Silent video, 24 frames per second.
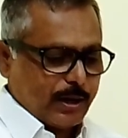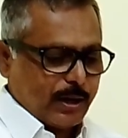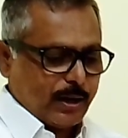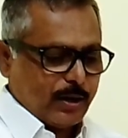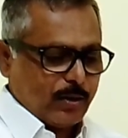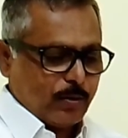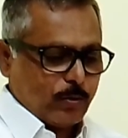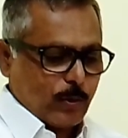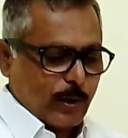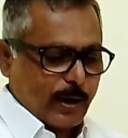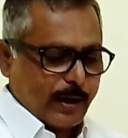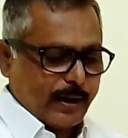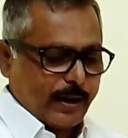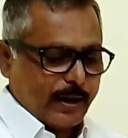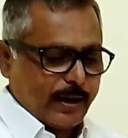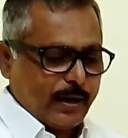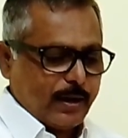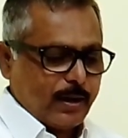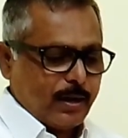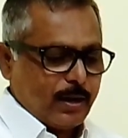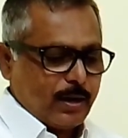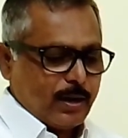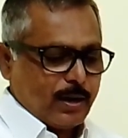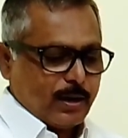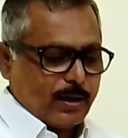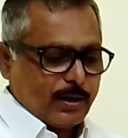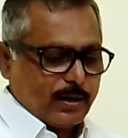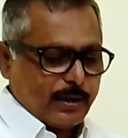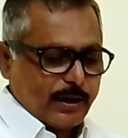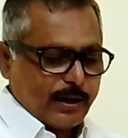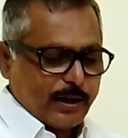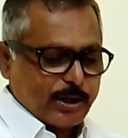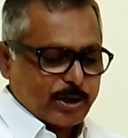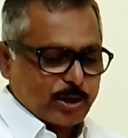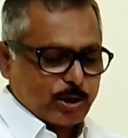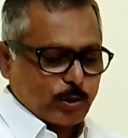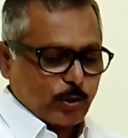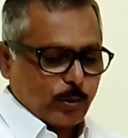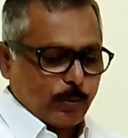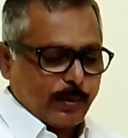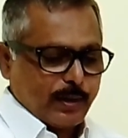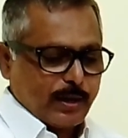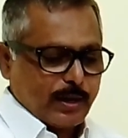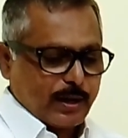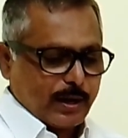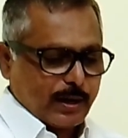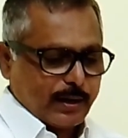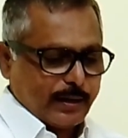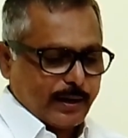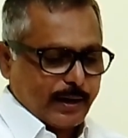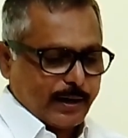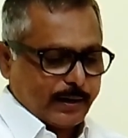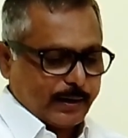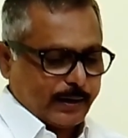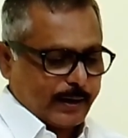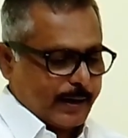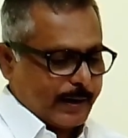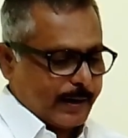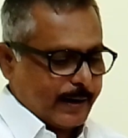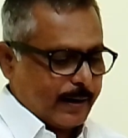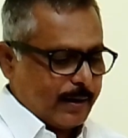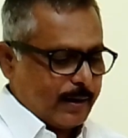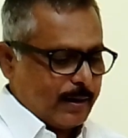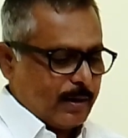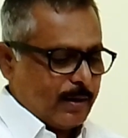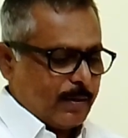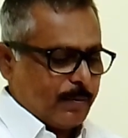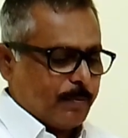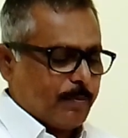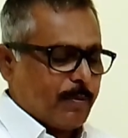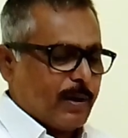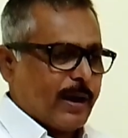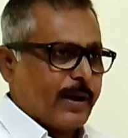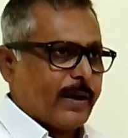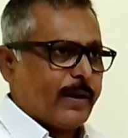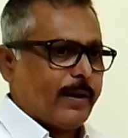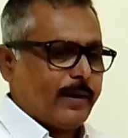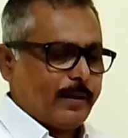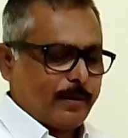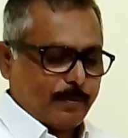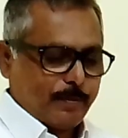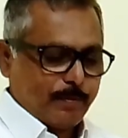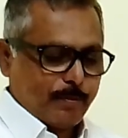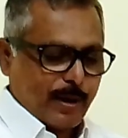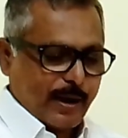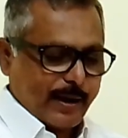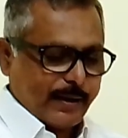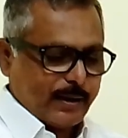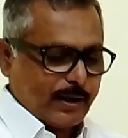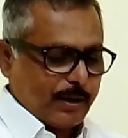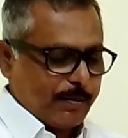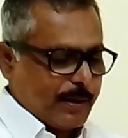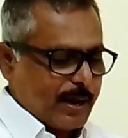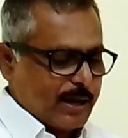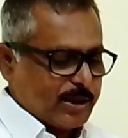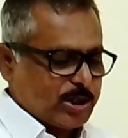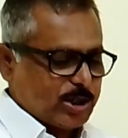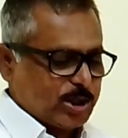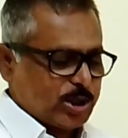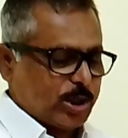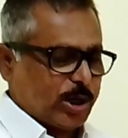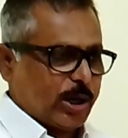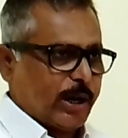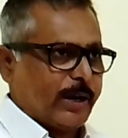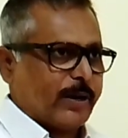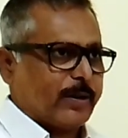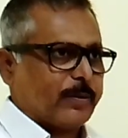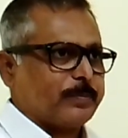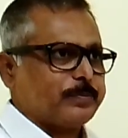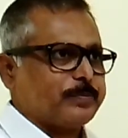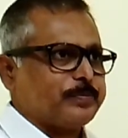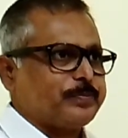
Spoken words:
inquiry needs to be conducted by the magistrate.